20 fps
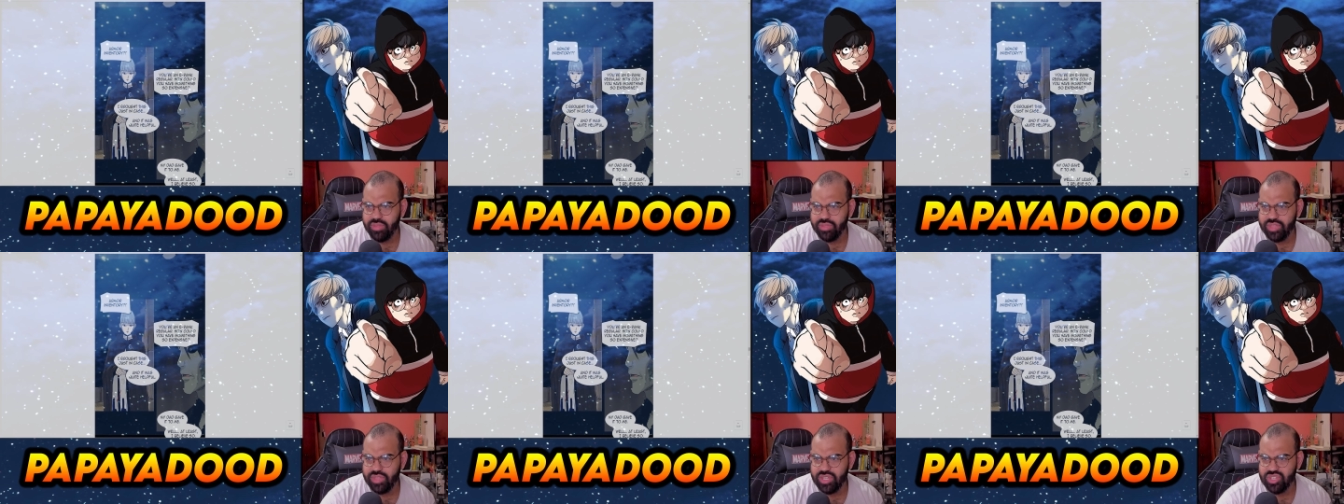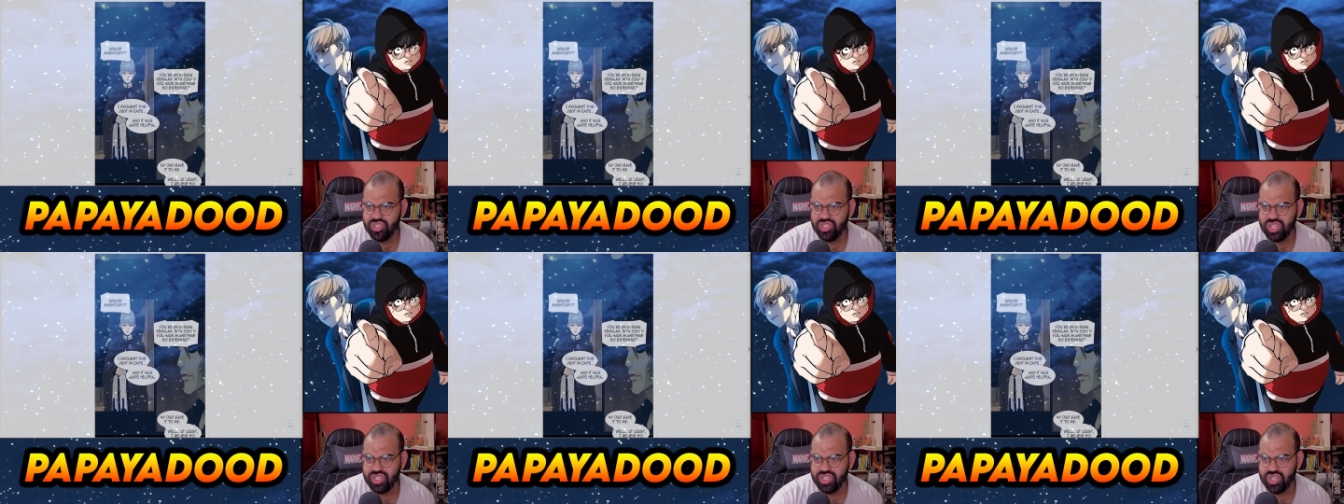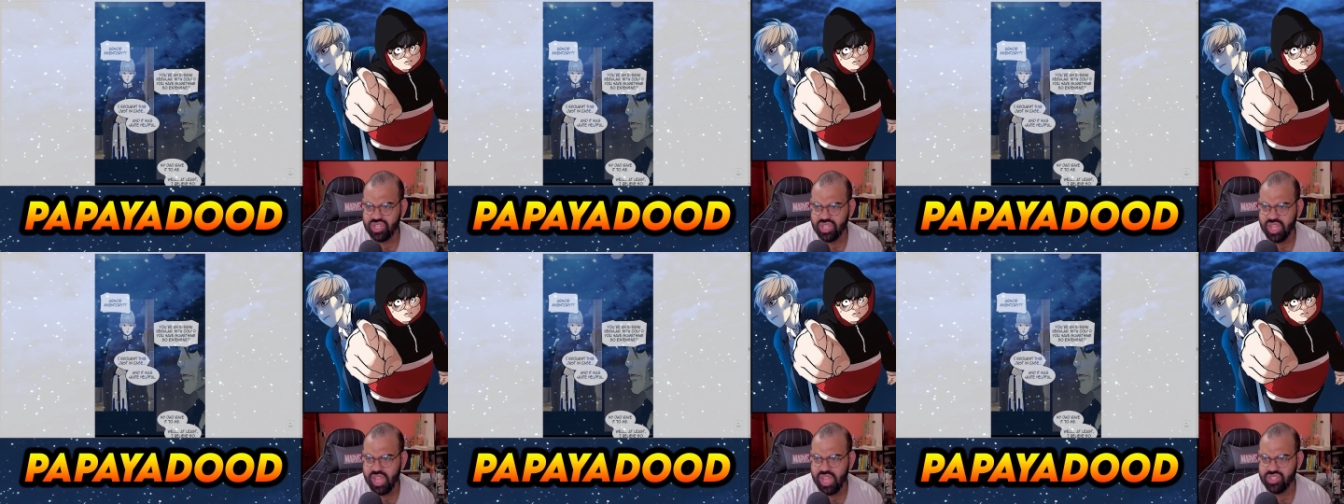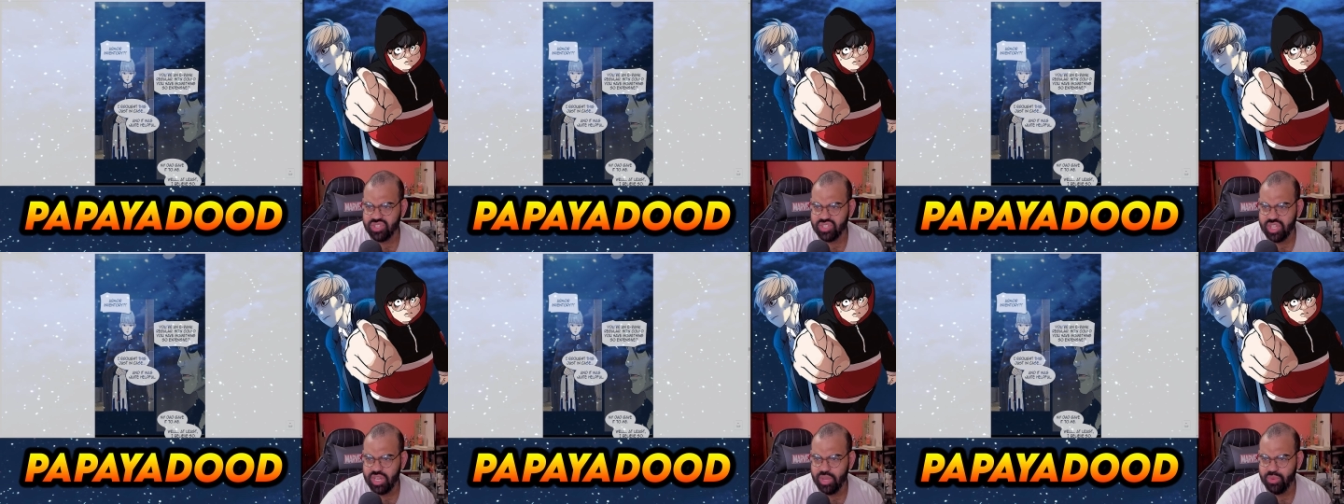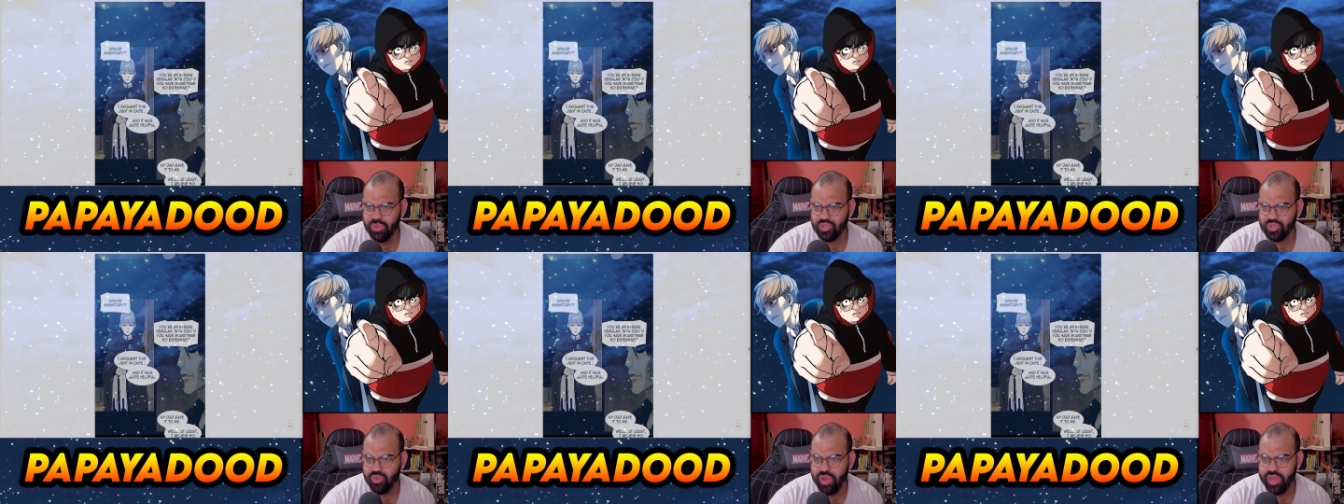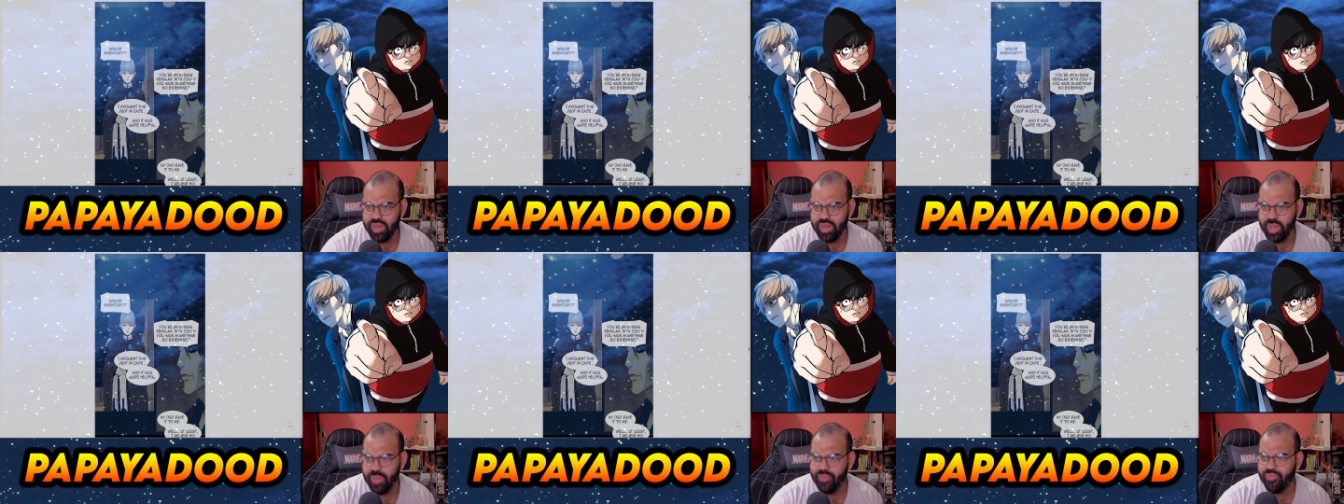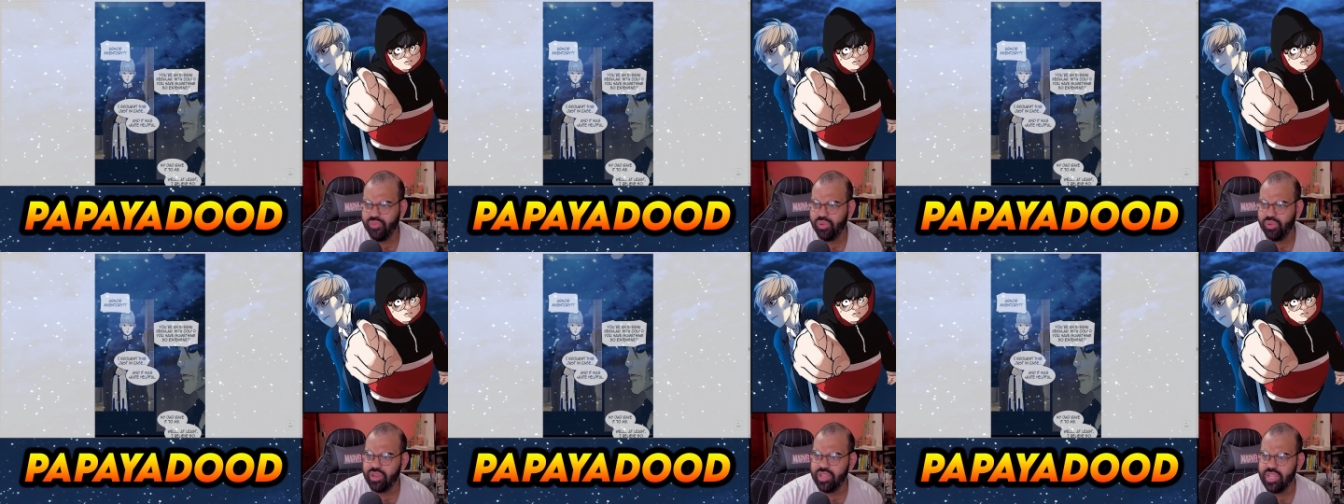this just in case, and it was quite
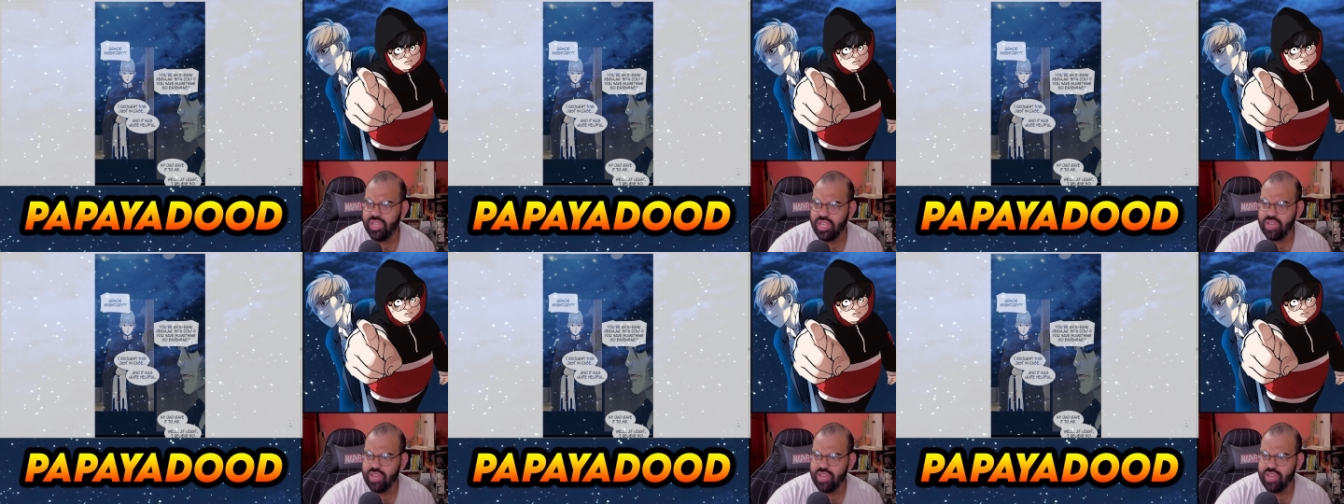helpful.